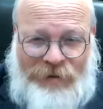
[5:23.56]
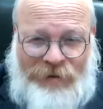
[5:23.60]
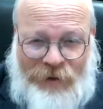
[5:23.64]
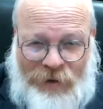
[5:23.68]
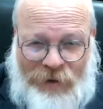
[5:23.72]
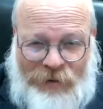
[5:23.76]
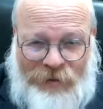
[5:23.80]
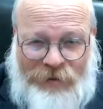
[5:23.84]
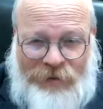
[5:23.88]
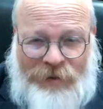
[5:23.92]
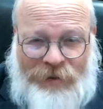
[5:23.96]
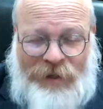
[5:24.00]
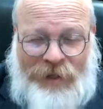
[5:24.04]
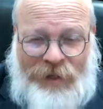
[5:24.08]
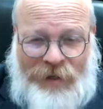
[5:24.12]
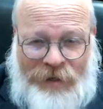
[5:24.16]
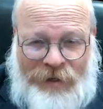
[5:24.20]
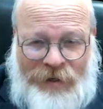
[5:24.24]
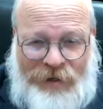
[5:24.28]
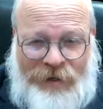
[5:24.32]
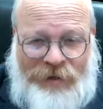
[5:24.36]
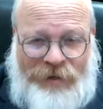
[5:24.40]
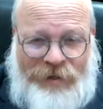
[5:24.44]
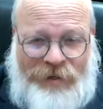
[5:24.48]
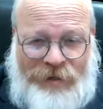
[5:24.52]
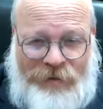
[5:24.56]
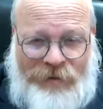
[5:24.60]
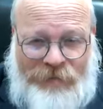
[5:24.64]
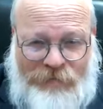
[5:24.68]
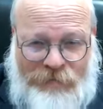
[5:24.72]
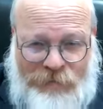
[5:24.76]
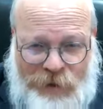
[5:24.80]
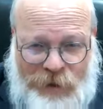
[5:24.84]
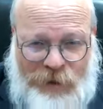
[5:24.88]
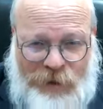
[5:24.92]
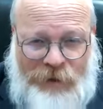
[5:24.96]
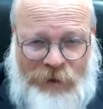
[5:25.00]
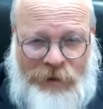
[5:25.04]
don't let us
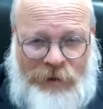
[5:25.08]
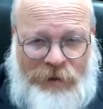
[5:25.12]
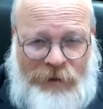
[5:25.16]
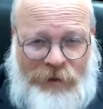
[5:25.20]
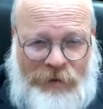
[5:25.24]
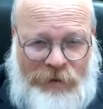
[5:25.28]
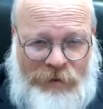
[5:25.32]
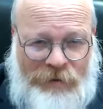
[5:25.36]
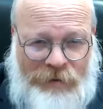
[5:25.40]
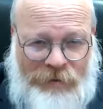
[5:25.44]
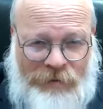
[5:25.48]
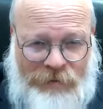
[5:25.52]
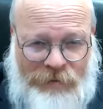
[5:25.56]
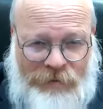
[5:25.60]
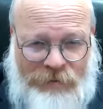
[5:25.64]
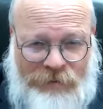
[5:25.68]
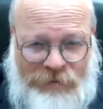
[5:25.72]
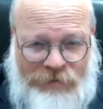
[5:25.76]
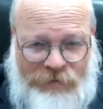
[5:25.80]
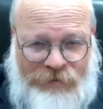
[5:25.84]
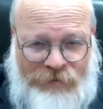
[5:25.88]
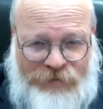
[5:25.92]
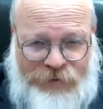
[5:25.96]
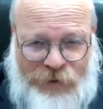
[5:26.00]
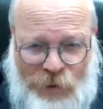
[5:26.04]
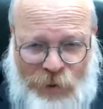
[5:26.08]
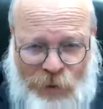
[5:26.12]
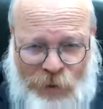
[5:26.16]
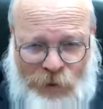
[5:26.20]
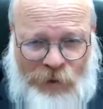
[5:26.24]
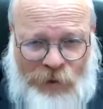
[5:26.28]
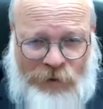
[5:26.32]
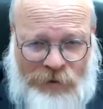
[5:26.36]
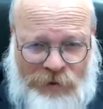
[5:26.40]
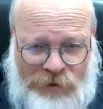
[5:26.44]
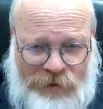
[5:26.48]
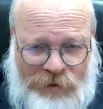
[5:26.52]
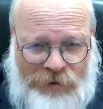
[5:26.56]
be
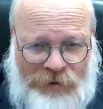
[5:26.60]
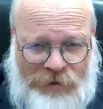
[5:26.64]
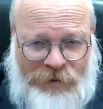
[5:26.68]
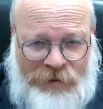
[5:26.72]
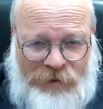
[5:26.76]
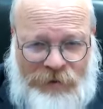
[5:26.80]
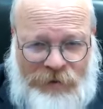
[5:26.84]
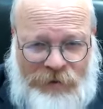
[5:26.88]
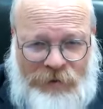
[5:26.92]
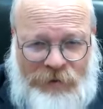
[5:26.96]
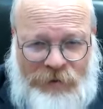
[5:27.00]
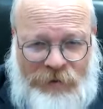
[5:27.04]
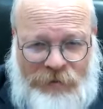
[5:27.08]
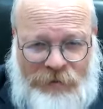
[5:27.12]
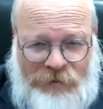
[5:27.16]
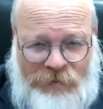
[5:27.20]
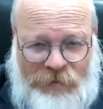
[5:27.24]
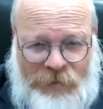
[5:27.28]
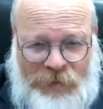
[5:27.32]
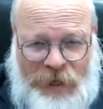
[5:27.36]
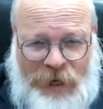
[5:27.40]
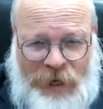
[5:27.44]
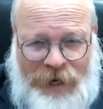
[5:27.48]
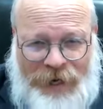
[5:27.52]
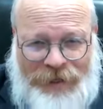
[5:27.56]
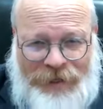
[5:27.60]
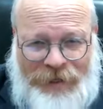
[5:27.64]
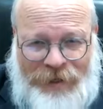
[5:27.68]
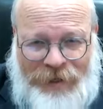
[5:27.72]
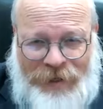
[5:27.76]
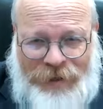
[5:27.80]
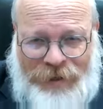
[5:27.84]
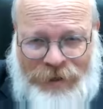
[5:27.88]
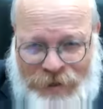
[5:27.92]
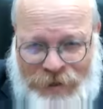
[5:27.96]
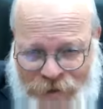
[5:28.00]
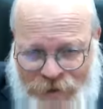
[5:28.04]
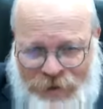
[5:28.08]
fooled by the
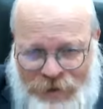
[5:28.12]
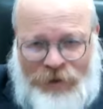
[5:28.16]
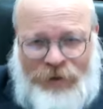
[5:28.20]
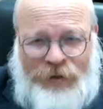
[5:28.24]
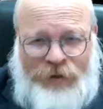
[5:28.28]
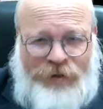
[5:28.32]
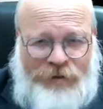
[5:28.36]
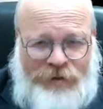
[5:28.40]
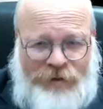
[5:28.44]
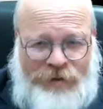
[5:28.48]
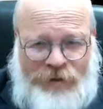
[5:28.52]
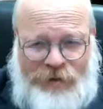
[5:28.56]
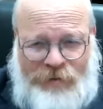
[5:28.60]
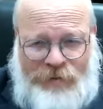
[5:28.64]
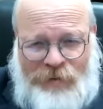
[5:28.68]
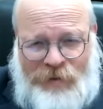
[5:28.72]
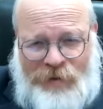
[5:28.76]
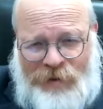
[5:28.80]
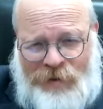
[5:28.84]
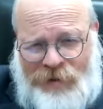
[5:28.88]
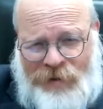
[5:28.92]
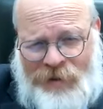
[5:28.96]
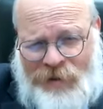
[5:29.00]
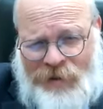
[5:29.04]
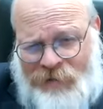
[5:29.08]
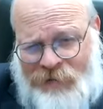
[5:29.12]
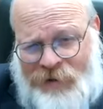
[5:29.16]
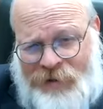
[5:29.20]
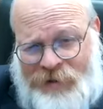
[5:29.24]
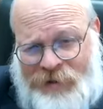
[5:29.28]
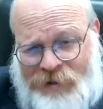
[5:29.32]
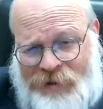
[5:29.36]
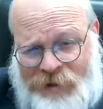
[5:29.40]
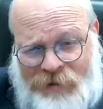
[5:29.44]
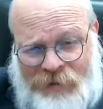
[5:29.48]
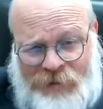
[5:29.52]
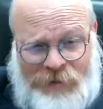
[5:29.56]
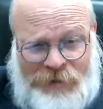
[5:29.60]
externals of this world. Give
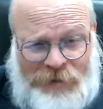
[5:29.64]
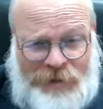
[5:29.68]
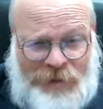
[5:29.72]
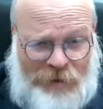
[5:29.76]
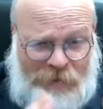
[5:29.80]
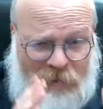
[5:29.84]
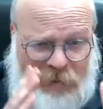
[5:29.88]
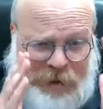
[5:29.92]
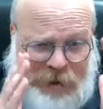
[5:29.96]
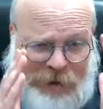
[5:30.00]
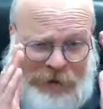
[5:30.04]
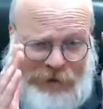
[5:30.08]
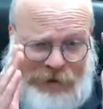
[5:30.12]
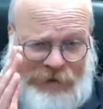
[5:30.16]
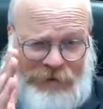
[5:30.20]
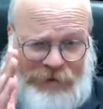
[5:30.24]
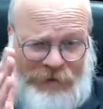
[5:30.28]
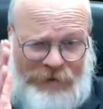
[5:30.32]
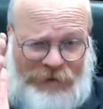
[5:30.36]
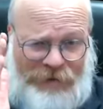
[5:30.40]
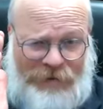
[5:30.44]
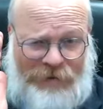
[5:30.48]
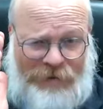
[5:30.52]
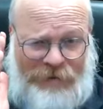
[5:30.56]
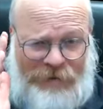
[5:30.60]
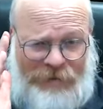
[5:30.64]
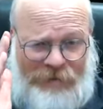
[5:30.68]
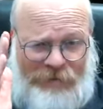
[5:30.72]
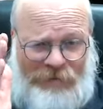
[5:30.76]
us, give us the ability to,